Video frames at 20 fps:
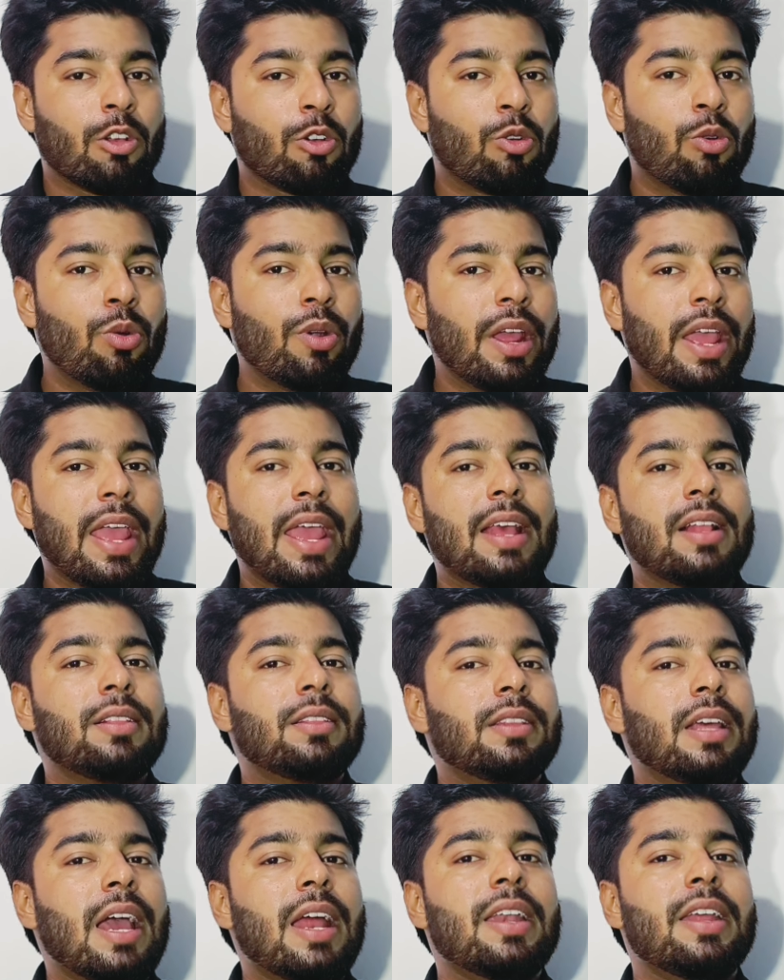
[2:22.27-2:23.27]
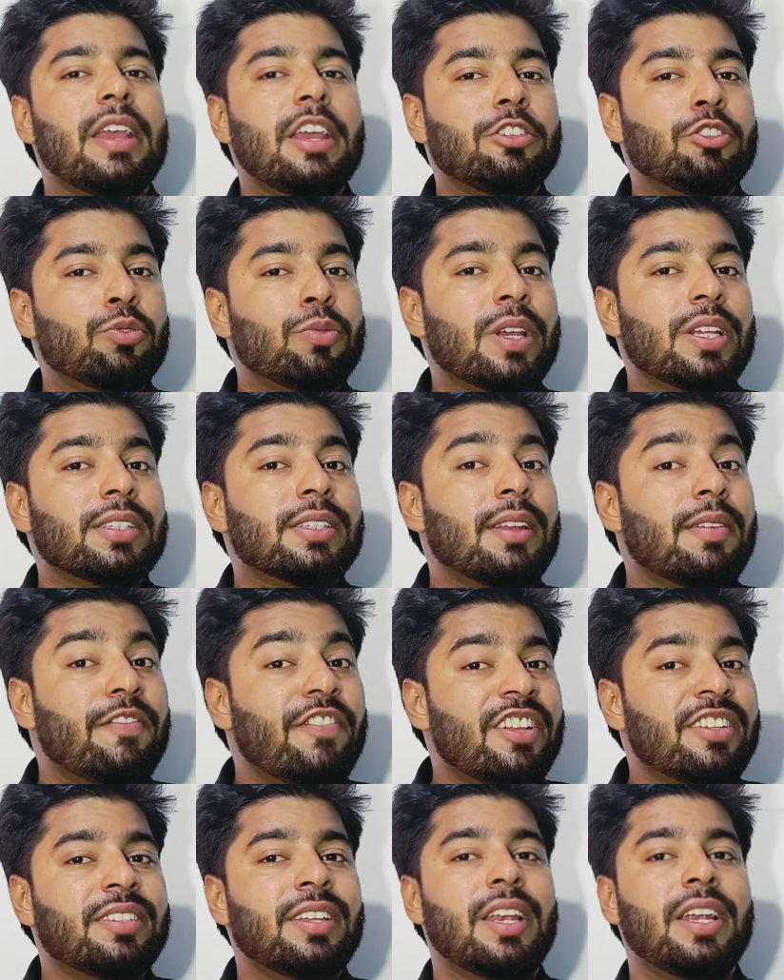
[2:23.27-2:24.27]
good health and education
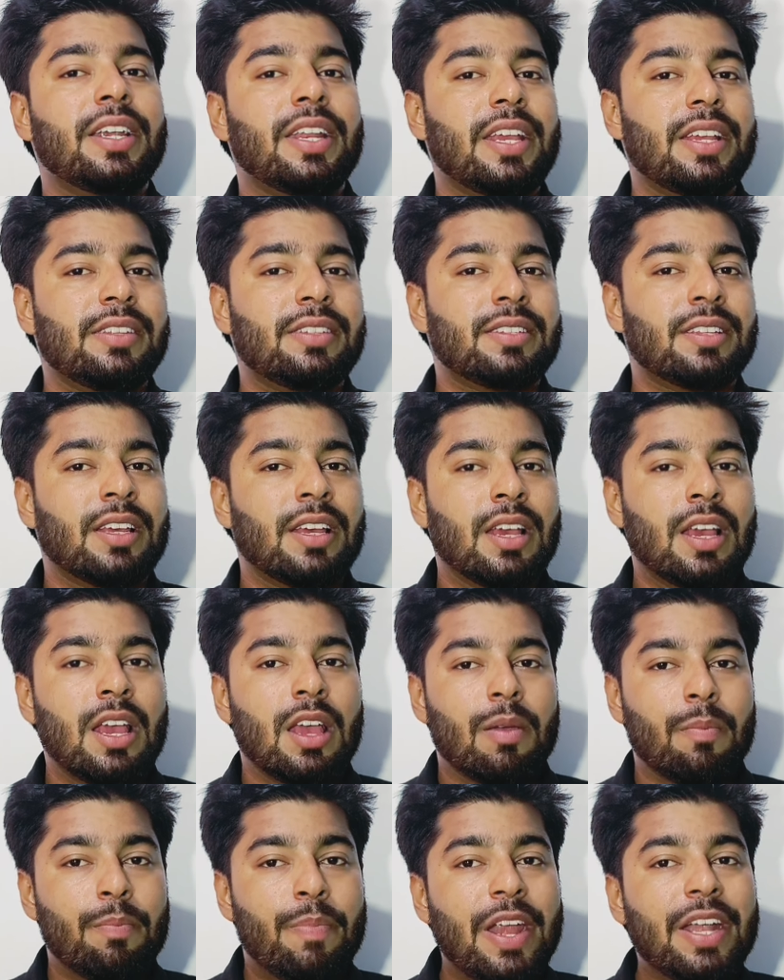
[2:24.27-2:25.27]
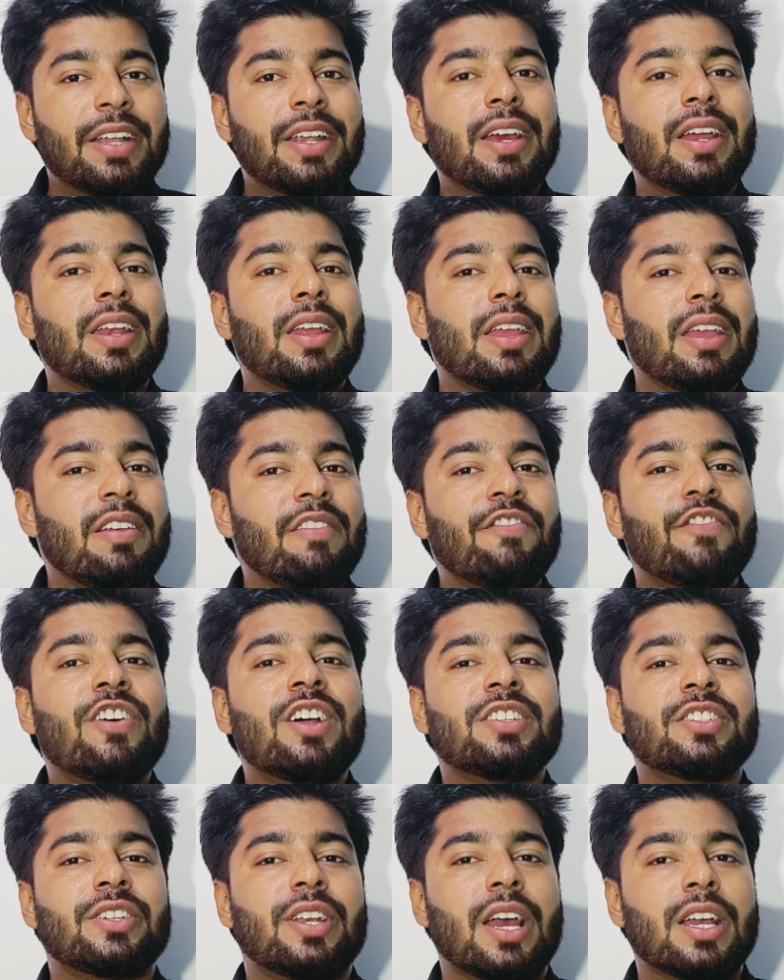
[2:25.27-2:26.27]
facilities, better
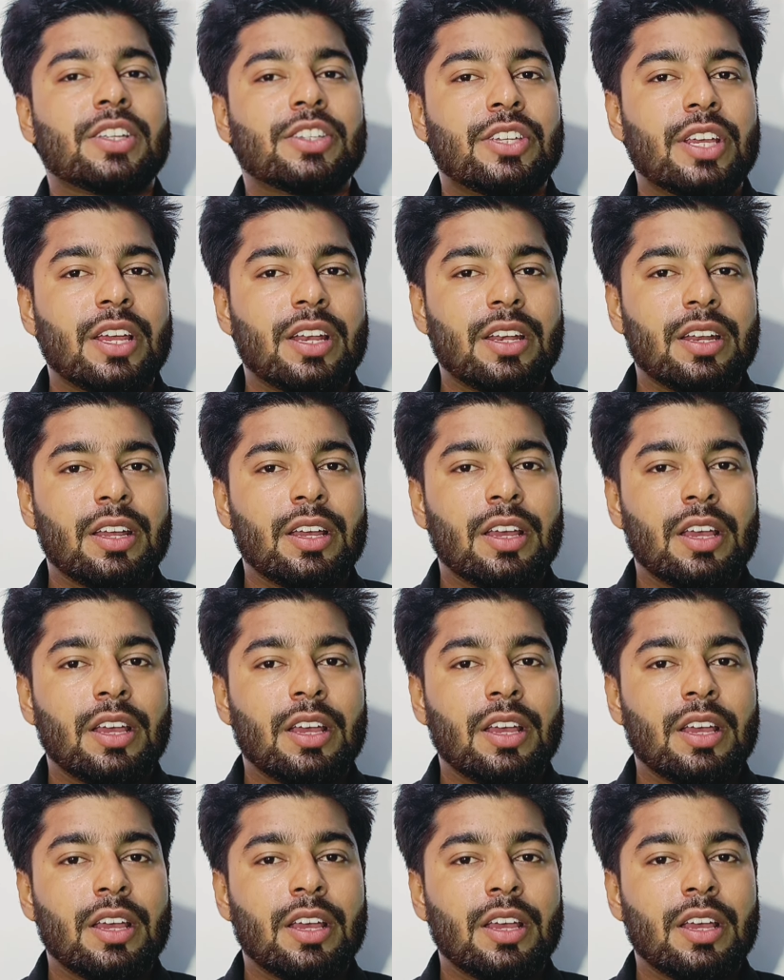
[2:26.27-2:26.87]
infrastructure.